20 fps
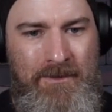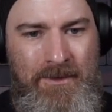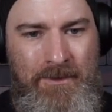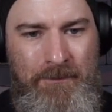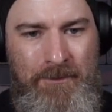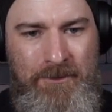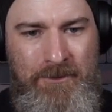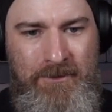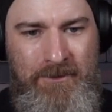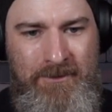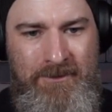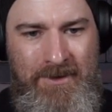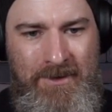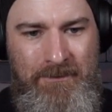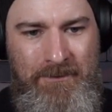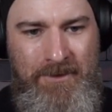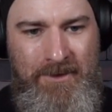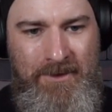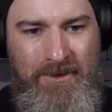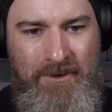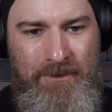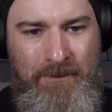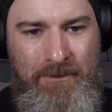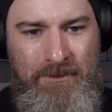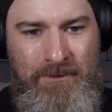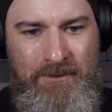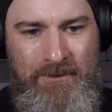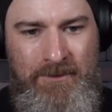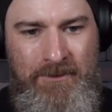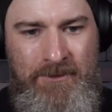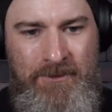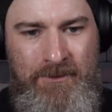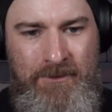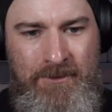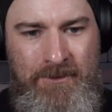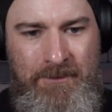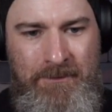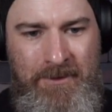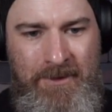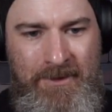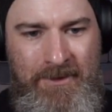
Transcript: And we'll do the same thing here. We'll shoot some of